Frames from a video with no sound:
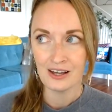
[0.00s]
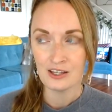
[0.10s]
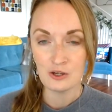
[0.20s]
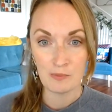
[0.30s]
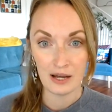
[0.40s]

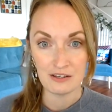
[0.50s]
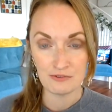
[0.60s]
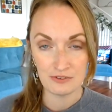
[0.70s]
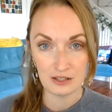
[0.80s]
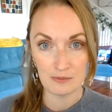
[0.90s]
You might
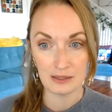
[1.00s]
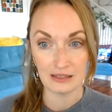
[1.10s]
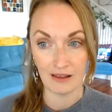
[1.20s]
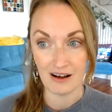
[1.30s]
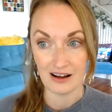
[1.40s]
feel a bit
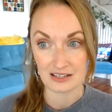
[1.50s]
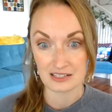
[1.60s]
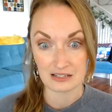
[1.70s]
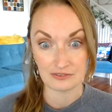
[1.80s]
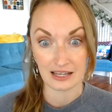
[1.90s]
lost
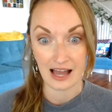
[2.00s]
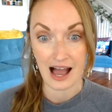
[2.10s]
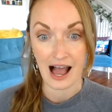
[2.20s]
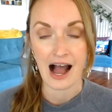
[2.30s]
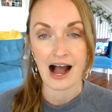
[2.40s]
of like,
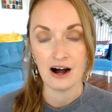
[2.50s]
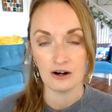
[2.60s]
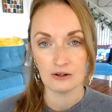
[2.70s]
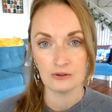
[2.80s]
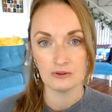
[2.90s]

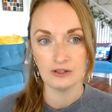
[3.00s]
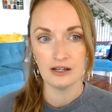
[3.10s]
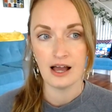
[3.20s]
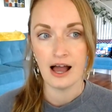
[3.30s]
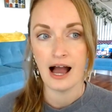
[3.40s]
how?
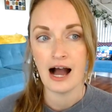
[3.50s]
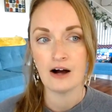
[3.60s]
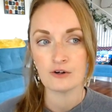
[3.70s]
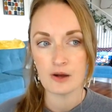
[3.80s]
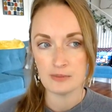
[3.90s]
How
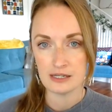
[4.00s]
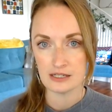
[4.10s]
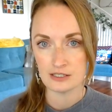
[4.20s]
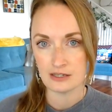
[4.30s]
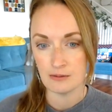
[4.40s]
do I
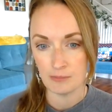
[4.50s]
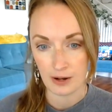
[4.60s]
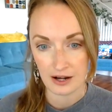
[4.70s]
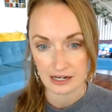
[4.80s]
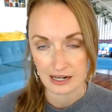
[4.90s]
begin to
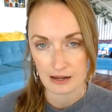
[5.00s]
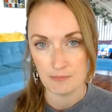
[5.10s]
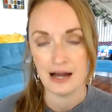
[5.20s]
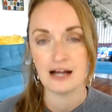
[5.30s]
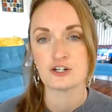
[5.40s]
embody
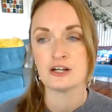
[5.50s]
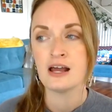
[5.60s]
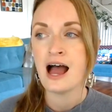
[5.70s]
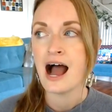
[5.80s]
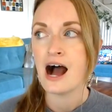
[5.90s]
compassion?
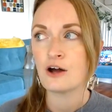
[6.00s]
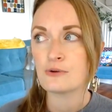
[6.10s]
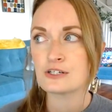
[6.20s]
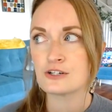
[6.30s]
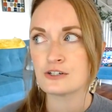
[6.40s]
How do
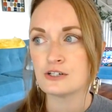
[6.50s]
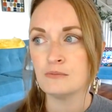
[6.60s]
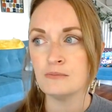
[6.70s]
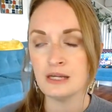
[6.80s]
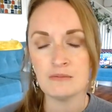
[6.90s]
I start to
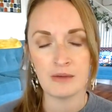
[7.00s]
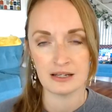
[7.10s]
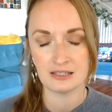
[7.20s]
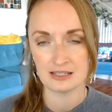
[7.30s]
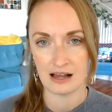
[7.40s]
meet
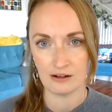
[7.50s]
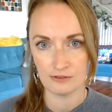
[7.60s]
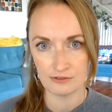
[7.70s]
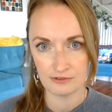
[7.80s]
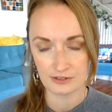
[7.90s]
myself
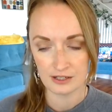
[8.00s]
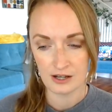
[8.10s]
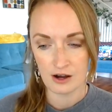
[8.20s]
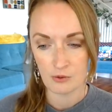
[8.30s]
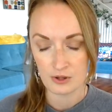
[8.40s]

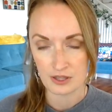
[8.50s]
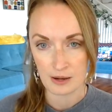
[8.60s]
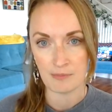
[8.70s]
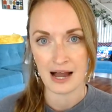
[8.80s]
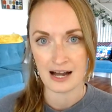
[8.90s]
with
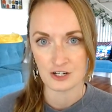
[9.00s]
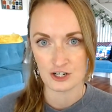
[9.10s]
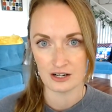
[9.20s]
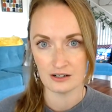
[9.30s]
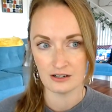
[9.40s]

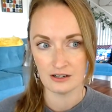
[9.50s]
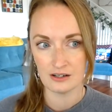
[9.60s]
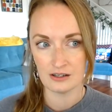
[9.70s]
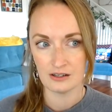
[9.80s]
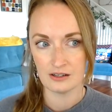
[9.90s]
compassion
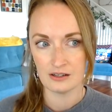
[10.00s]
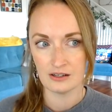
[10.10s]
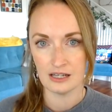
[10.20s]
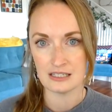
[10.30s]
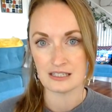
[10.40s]

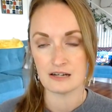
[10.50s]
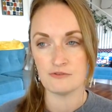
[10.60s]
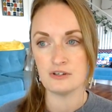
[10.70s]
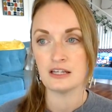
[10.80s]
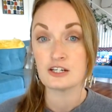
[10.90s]
instead of
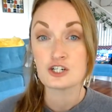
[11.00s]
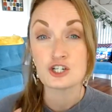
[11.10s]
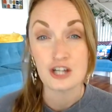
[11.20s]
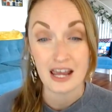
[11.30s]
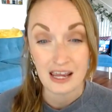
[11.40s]
feeling
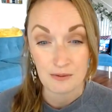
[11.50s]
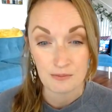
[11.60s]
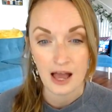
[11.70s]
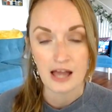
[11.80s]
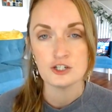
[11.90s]

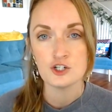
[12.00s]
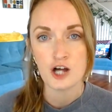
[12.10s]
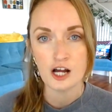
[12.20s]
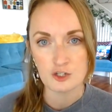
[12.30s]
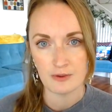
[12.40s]
shame and
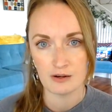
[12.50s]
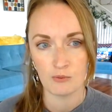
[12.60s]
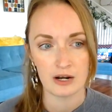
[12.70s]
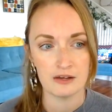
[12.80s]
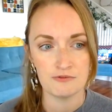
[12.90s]
judgment
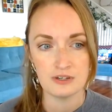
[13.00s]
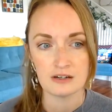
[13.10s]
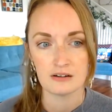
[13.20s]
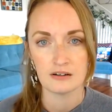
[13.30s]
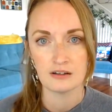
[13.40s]
when I
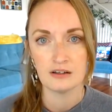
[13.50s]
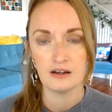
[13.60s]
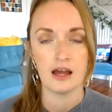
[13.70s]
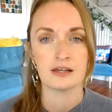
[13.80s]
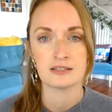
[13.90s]
feel
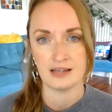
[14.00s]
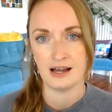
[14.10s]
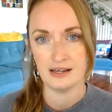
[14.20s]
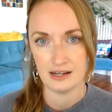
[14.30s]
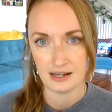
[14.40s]

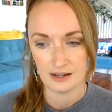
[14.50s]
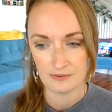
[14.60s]
anxiety?